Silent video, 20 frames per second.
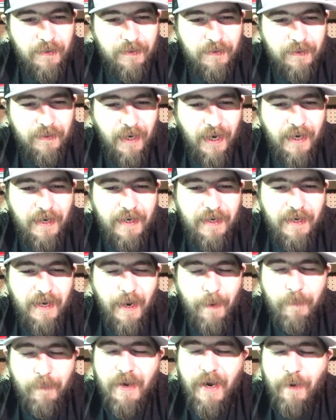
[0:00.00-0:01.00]
I
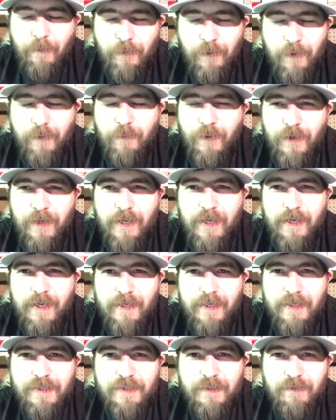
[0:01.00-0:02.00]
really want to get into
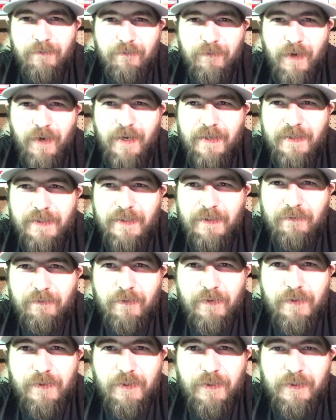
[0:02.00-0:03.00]
some fantasy
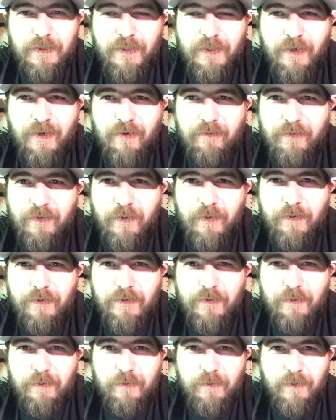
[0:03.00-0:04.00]
fishing stuff, you know,
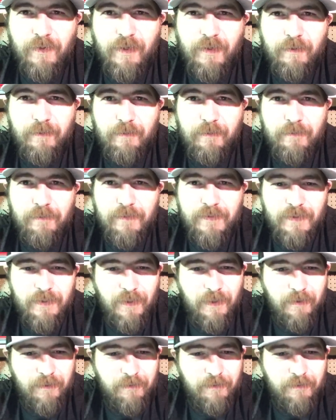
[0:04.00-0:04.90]
some stuff.